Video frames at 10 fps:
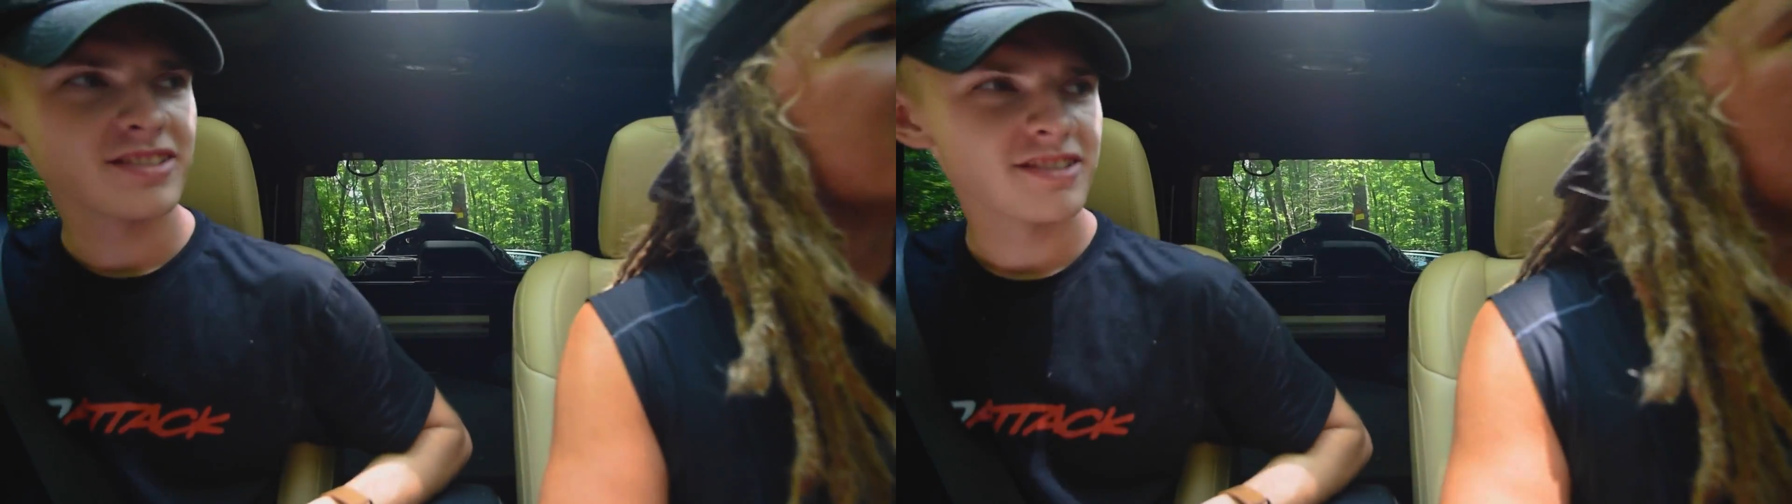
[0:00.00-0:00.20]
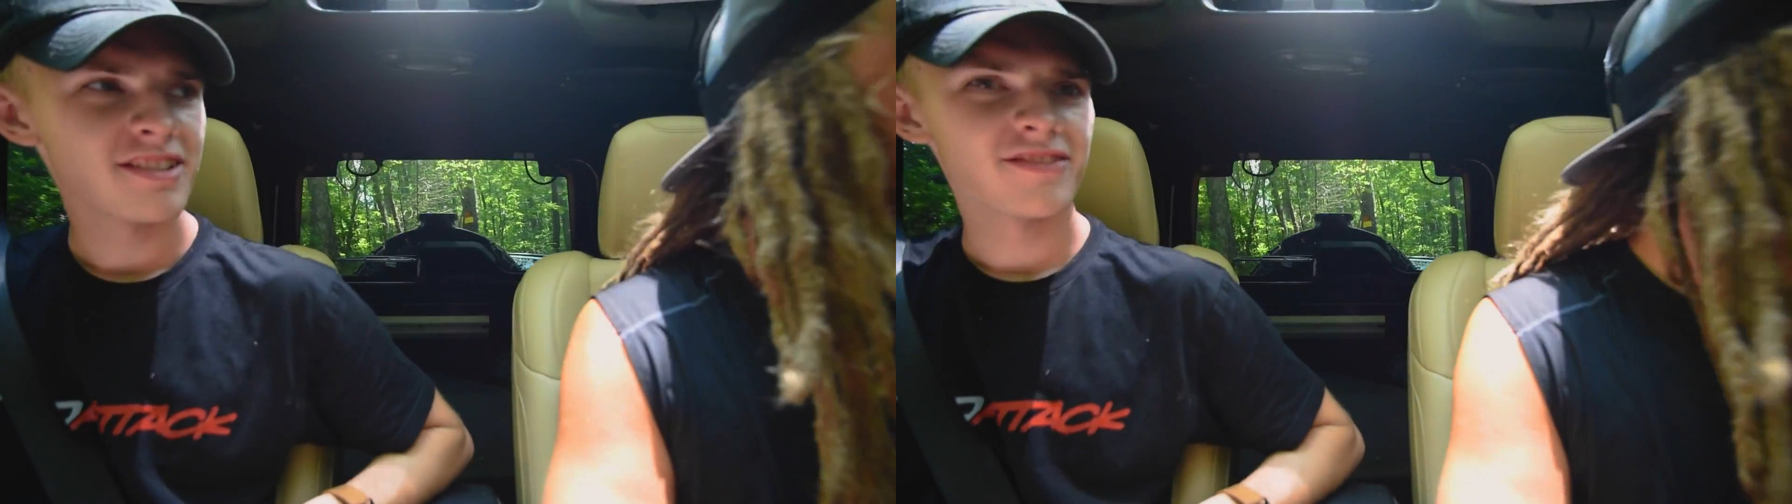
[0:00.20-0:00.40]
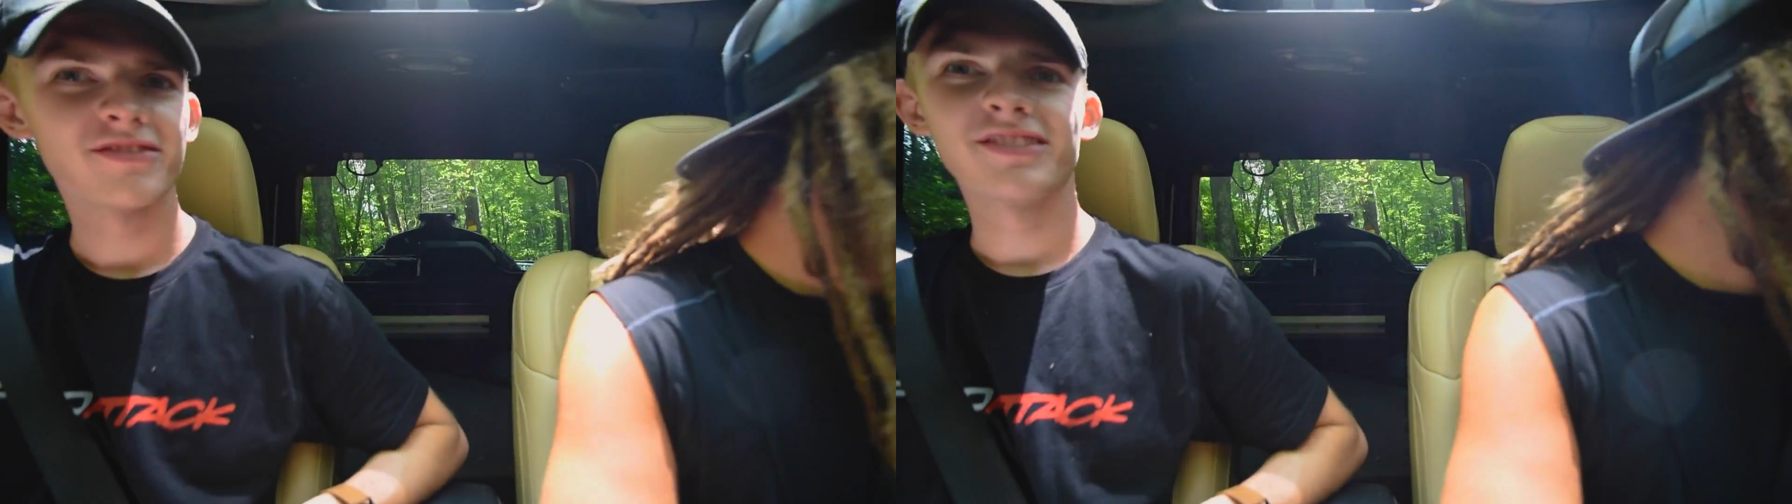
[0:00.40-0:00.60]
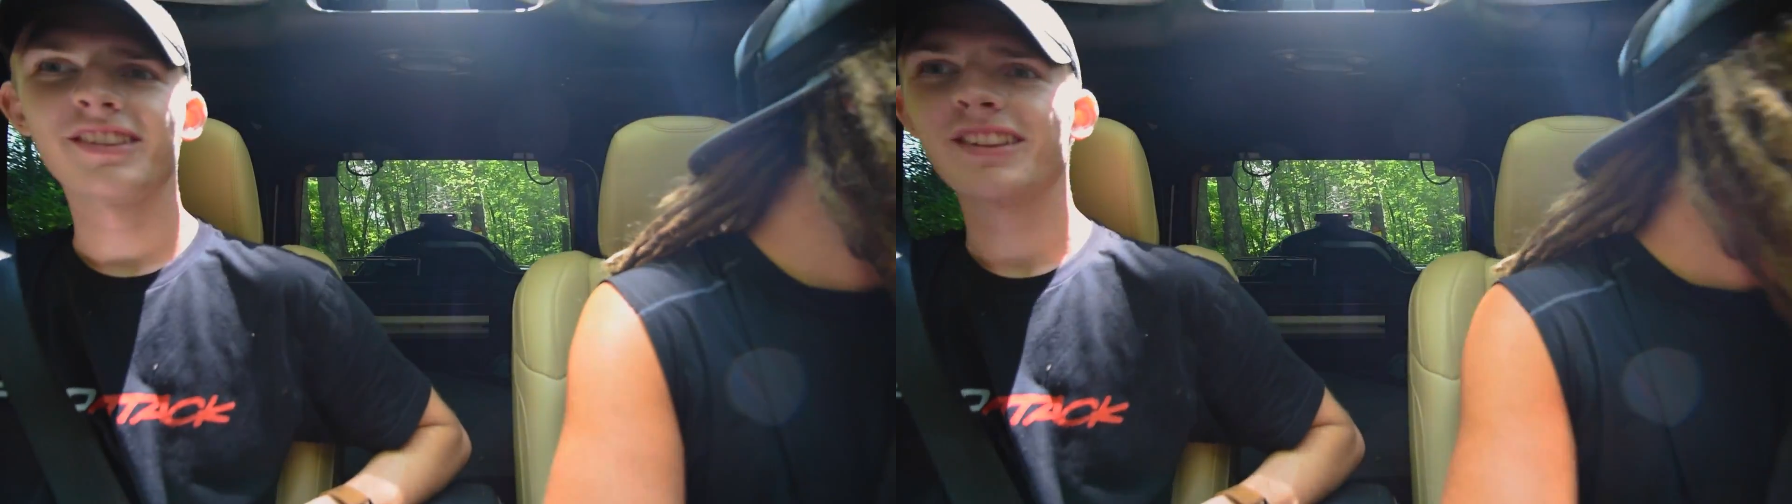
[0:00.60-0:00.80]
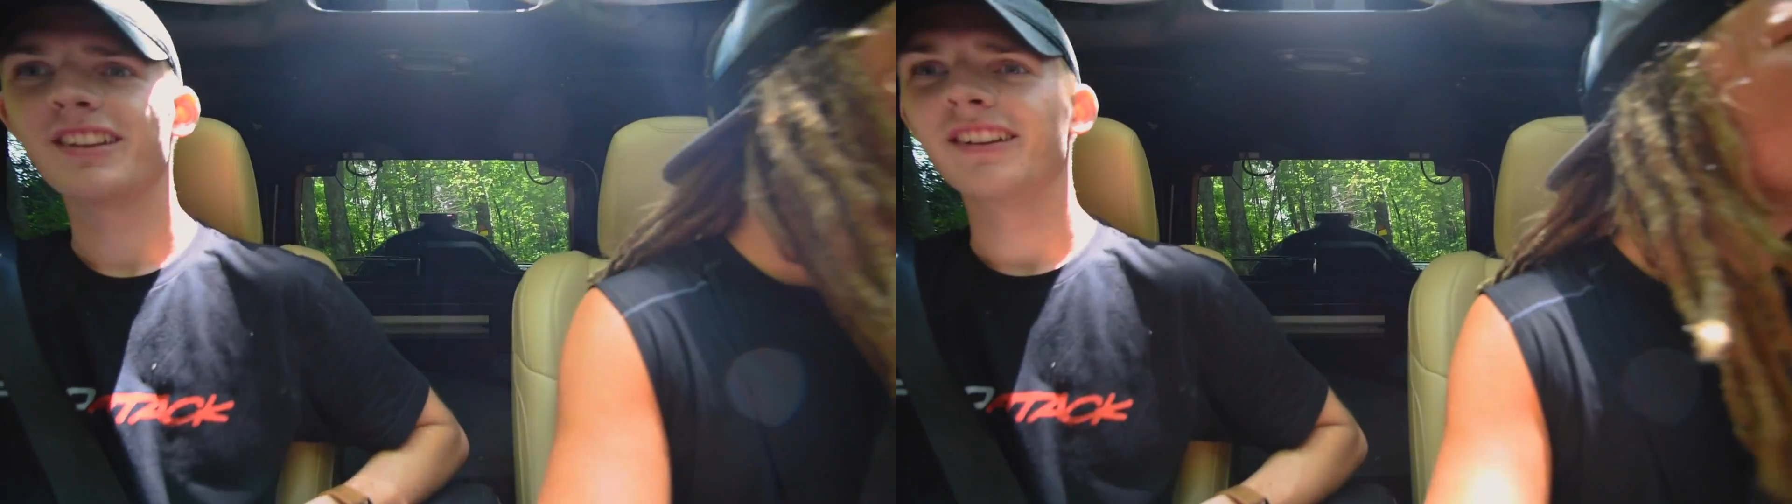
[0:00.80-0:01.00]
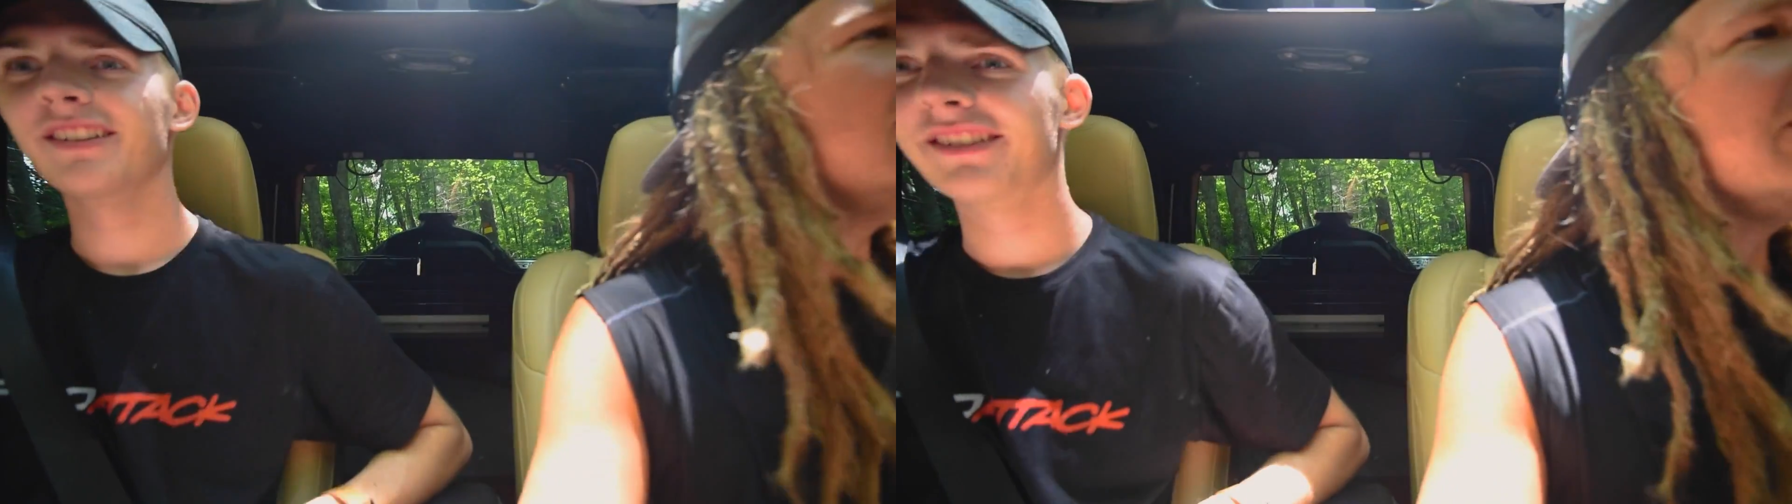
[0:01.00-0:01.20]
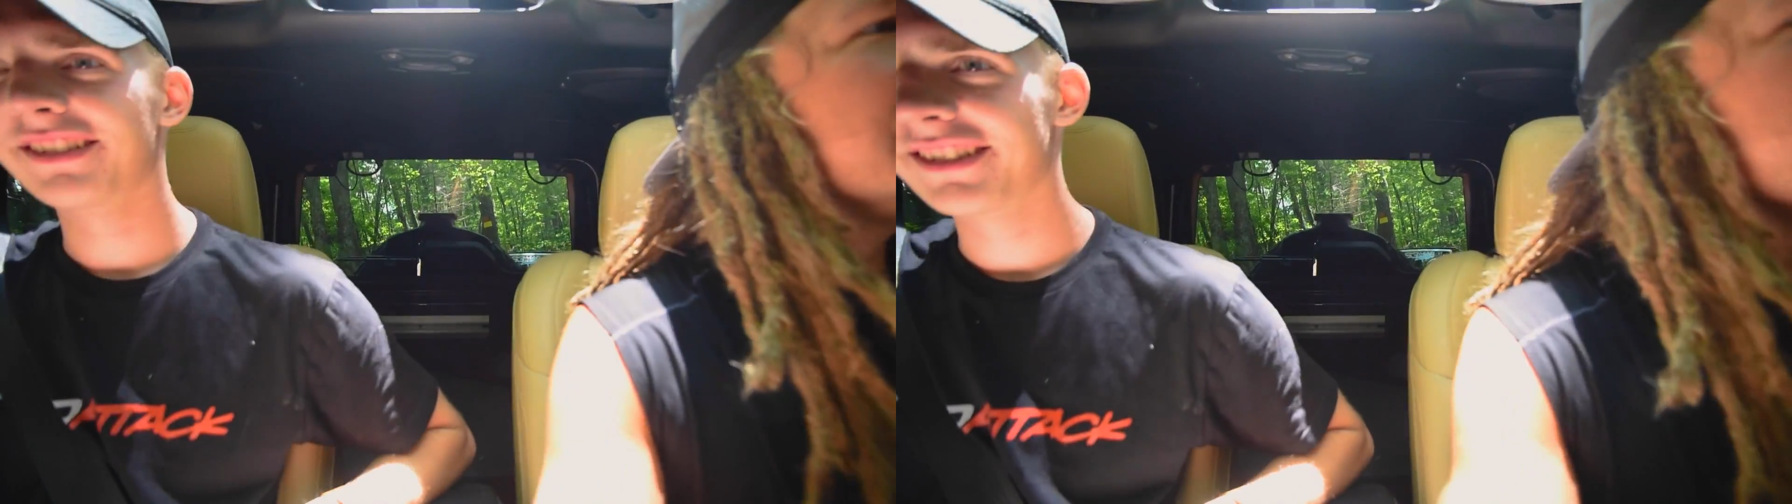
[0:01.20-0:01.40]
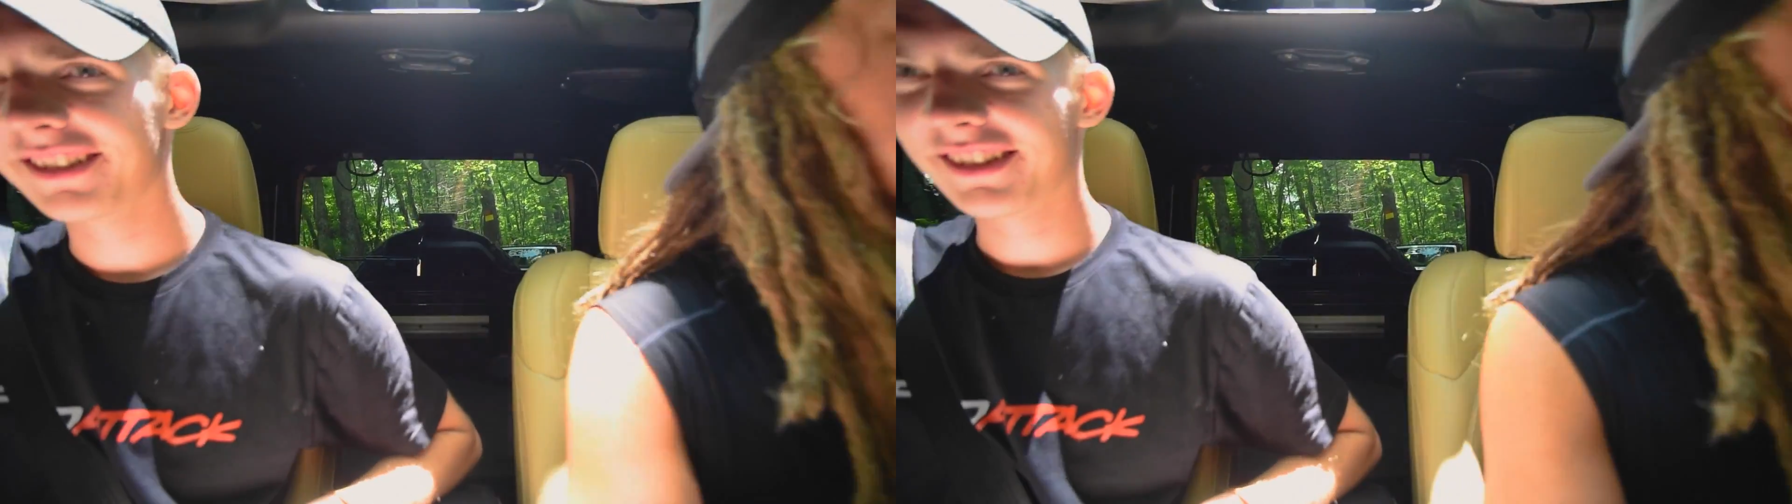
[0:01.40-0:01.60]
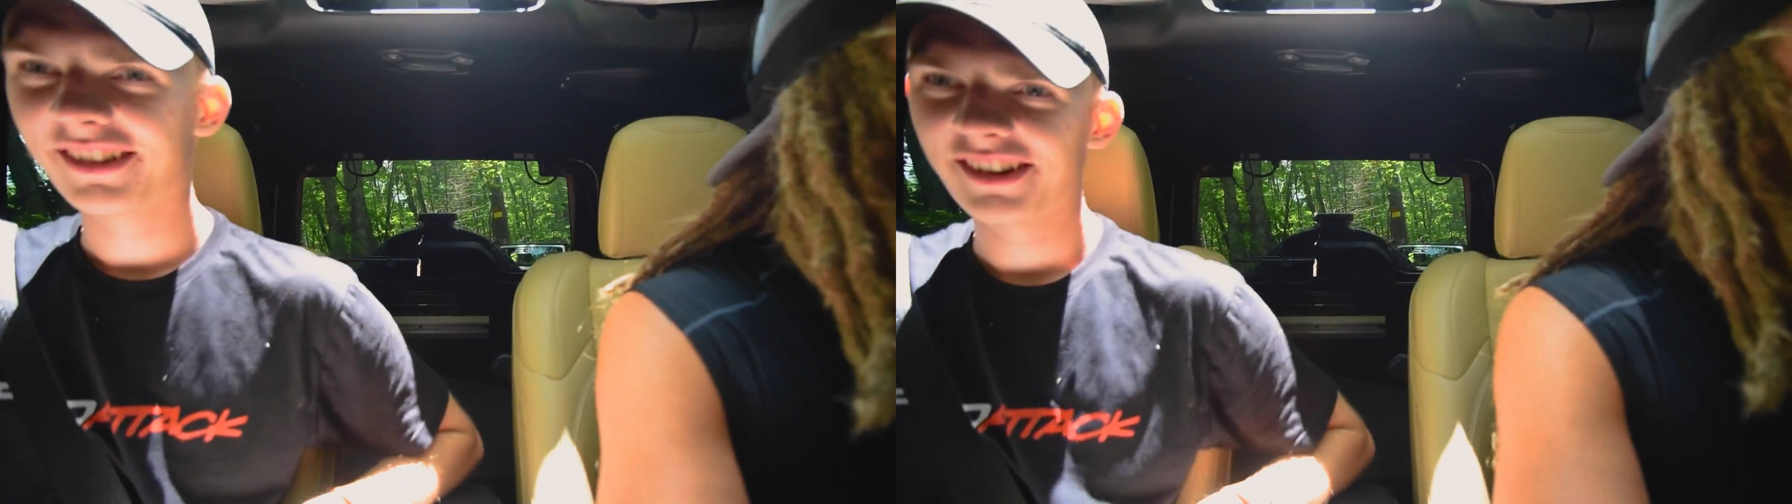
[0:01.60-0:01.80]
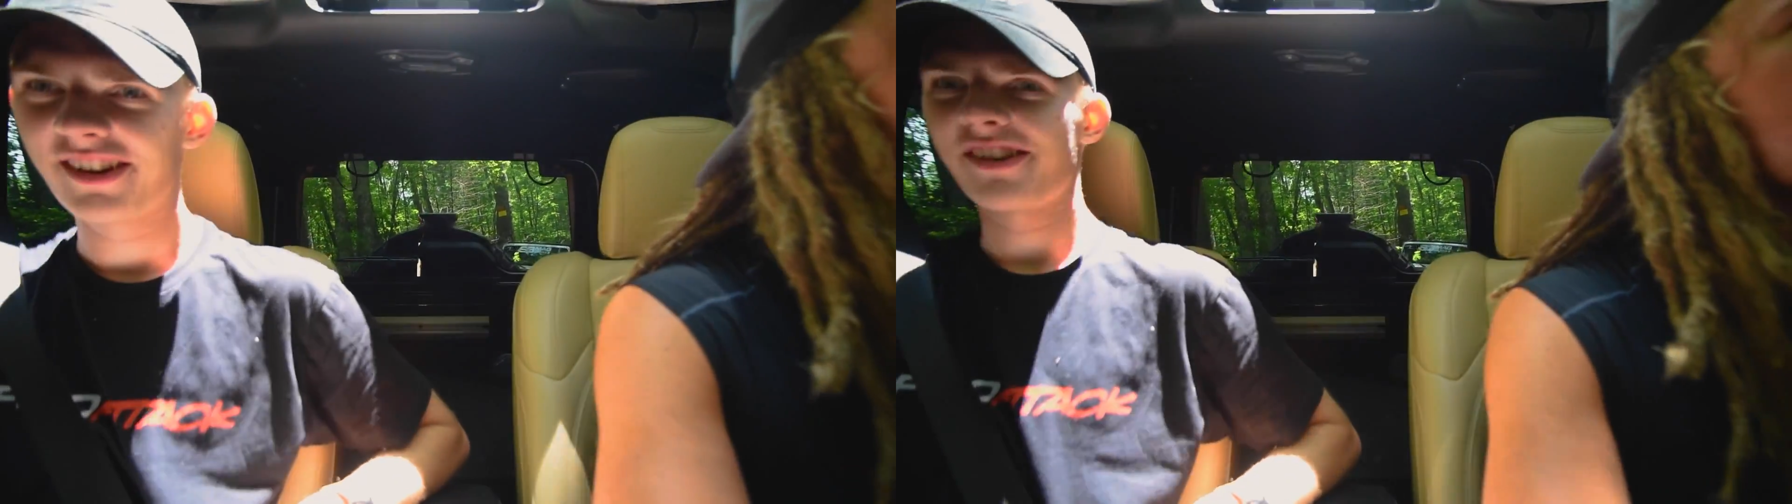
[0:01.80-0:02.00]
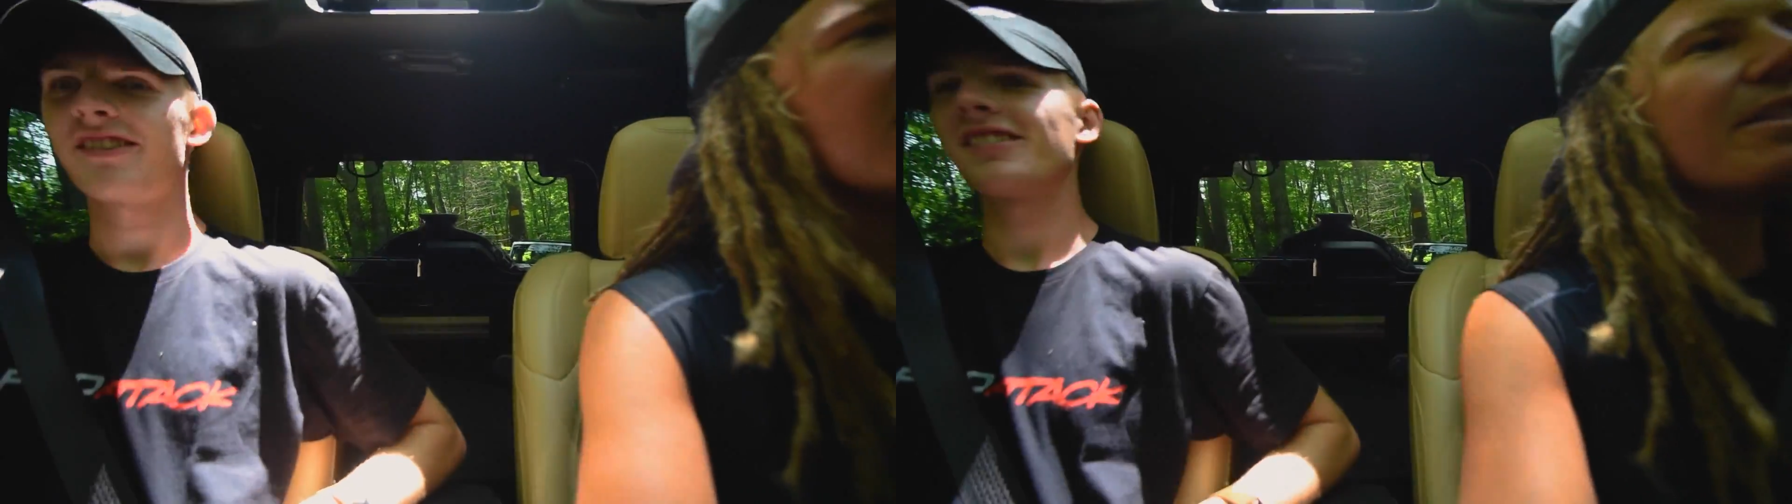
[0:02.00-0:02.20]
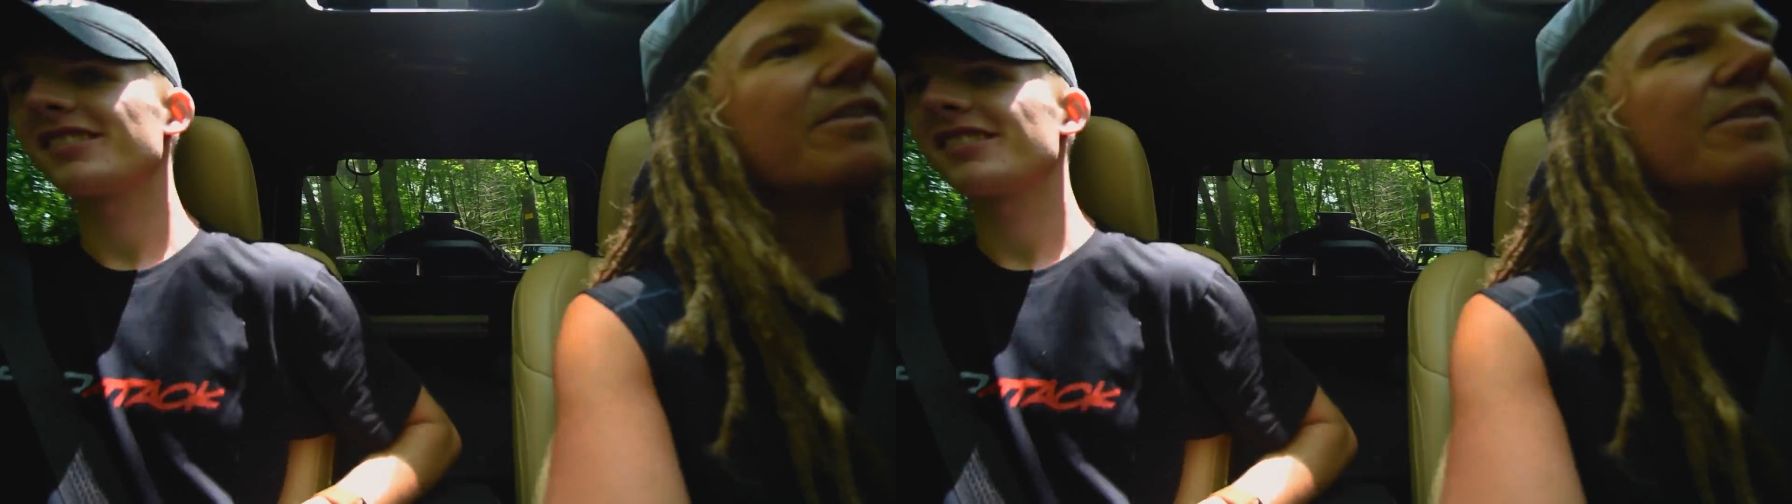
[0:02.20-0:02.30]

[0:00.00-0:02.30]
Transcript: car and they get back, none of